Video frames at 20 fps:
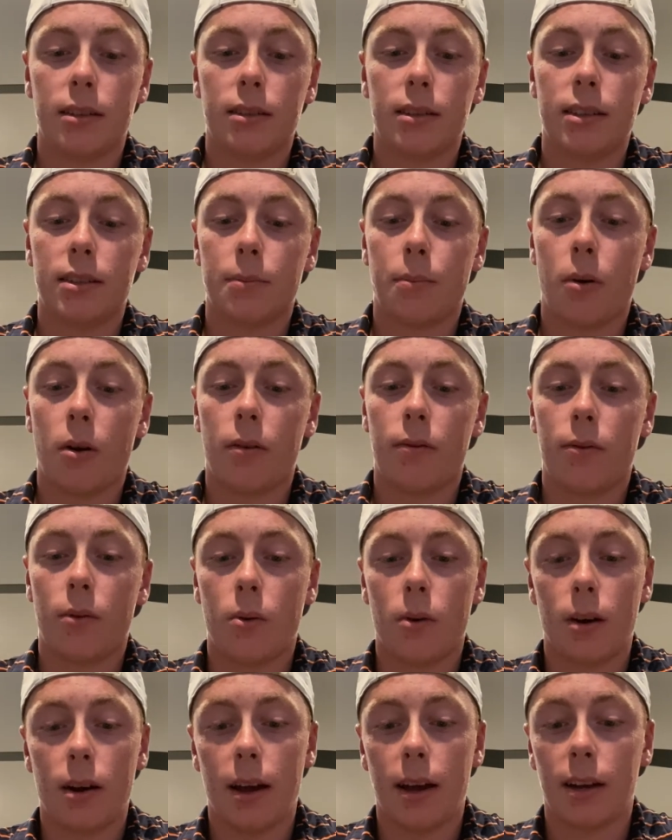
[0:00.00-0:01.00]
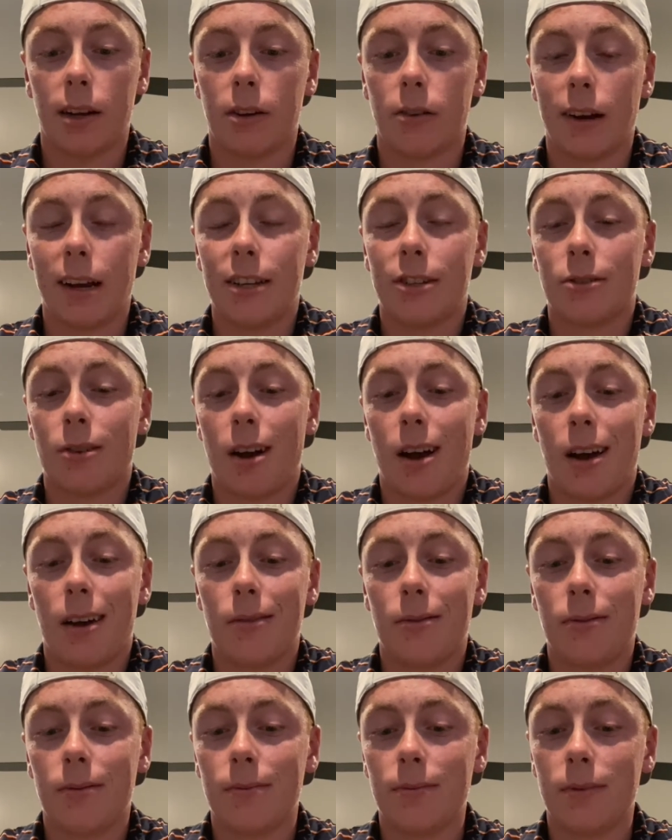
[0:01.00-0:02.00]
It's a par 4. I had a great drive.